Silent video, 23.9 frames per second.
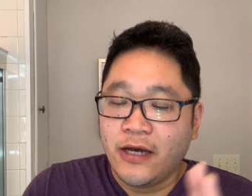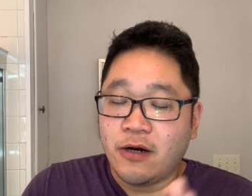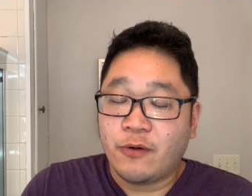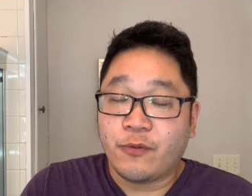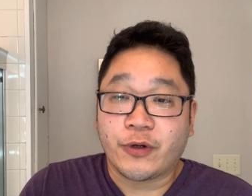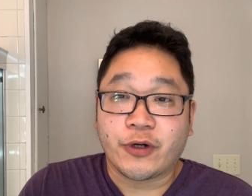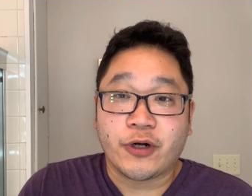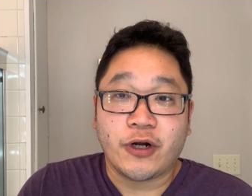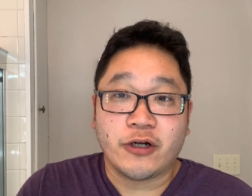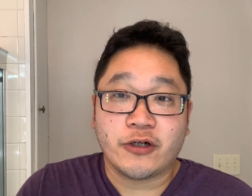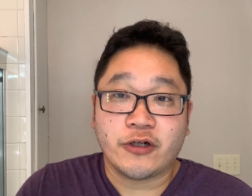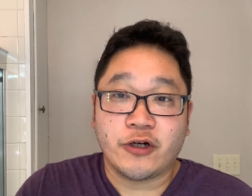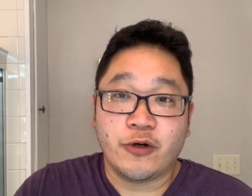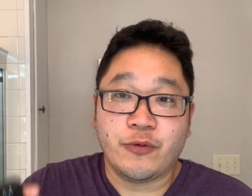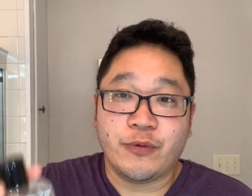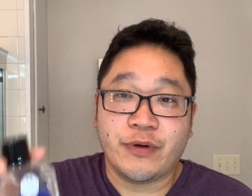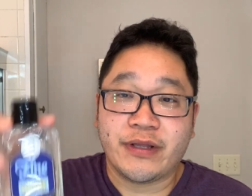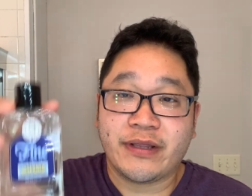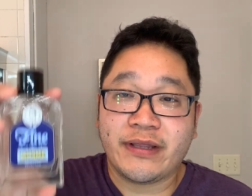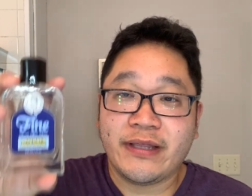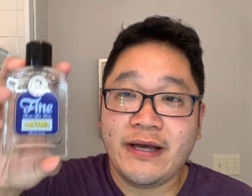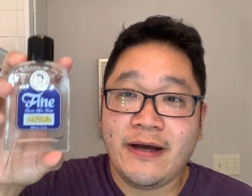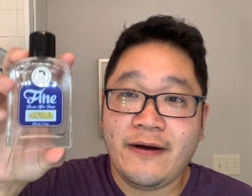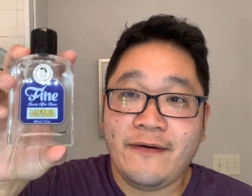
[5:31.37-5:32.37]
We're gonna go
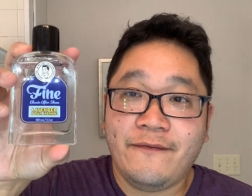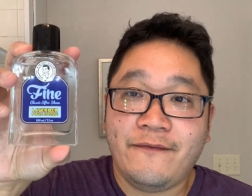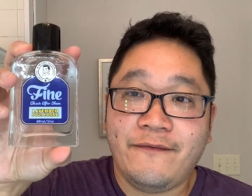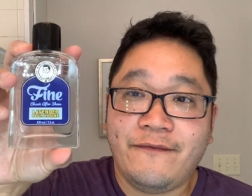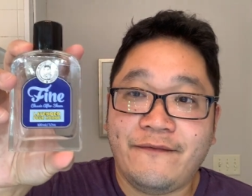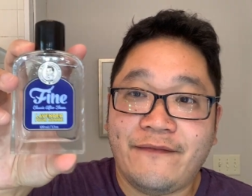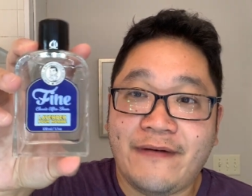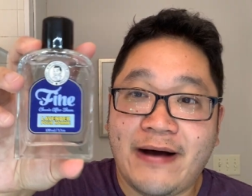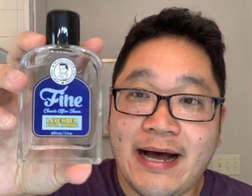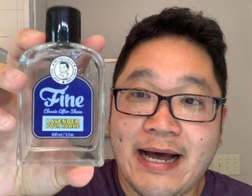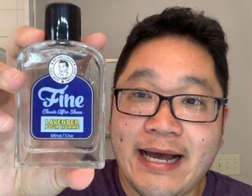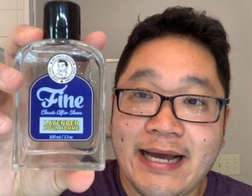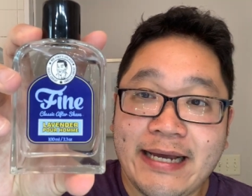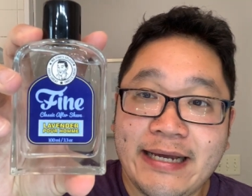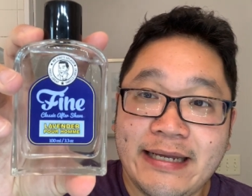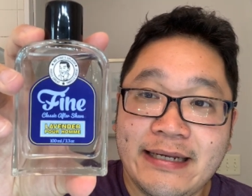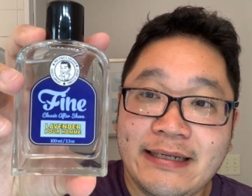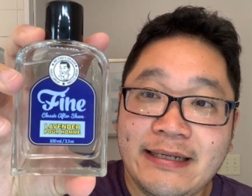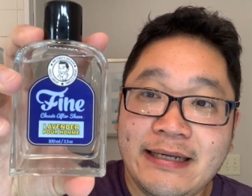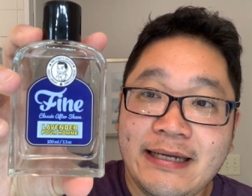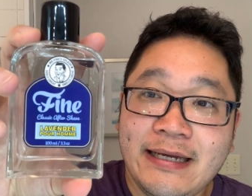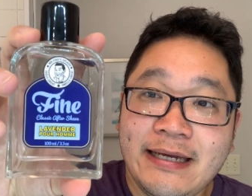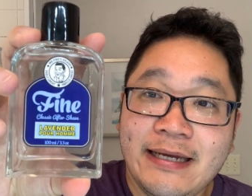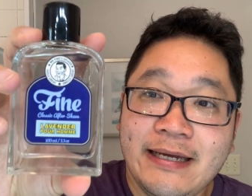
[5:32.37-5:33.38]
with
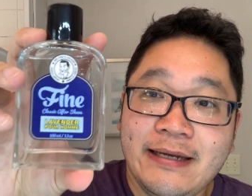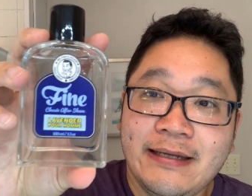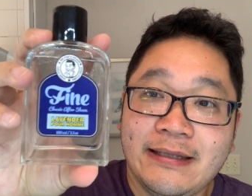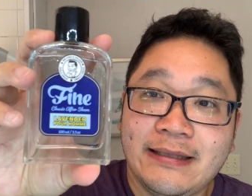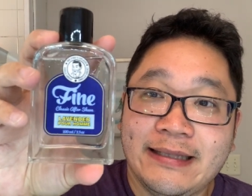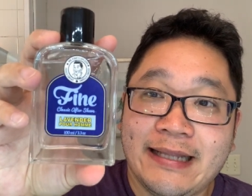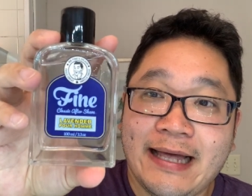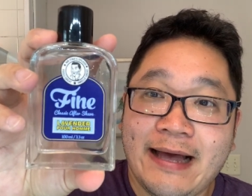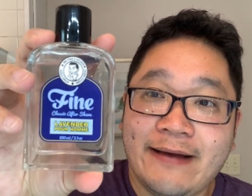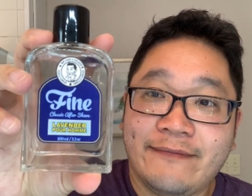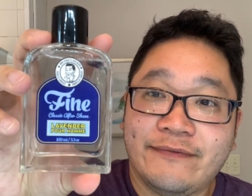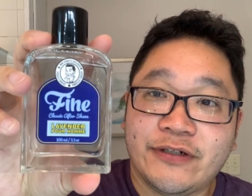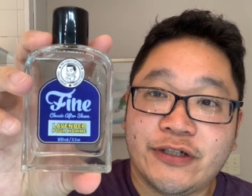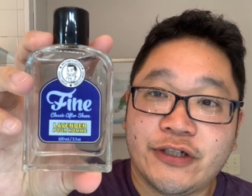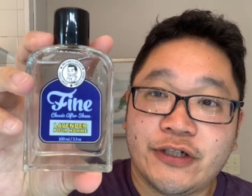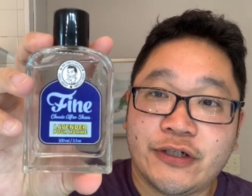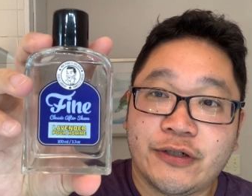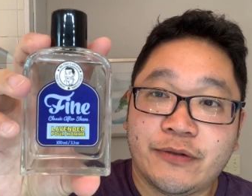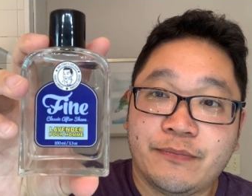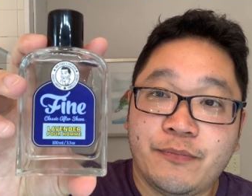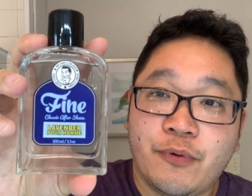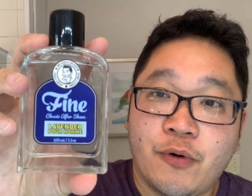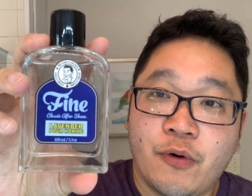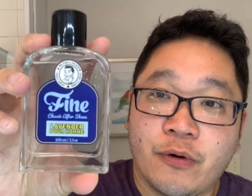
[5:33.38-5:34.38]
Fine
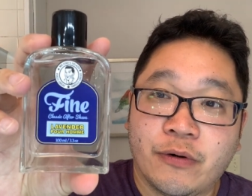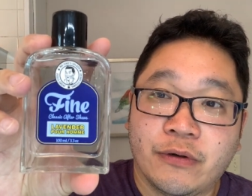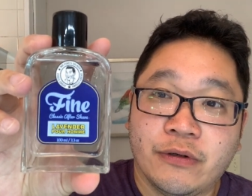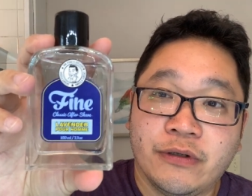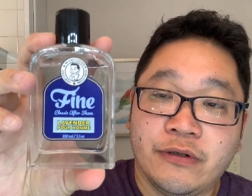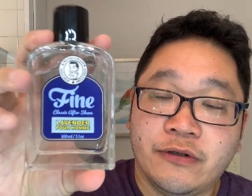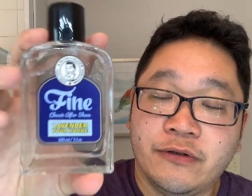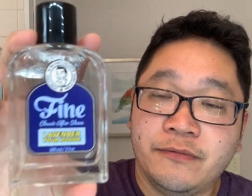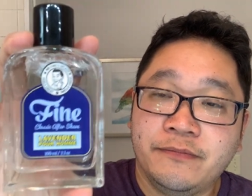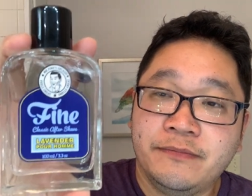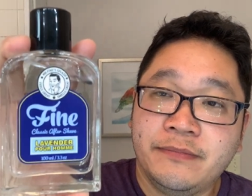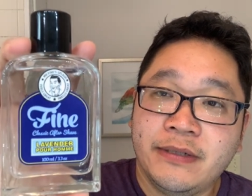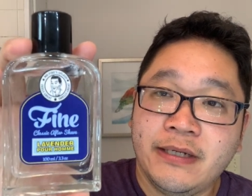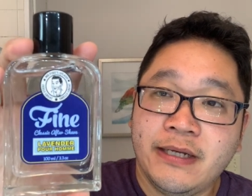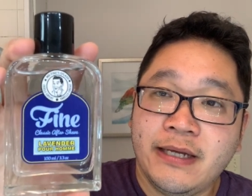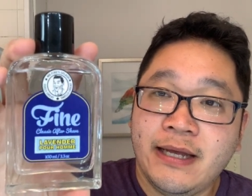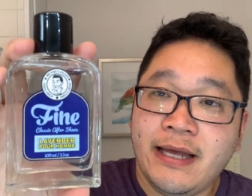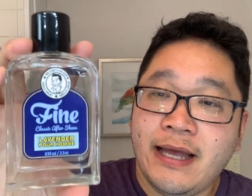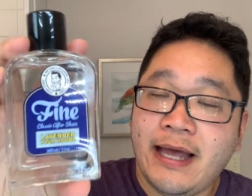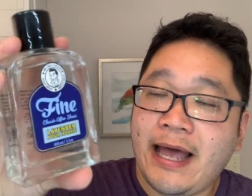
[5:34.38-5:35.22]
Lavender Pour Homme.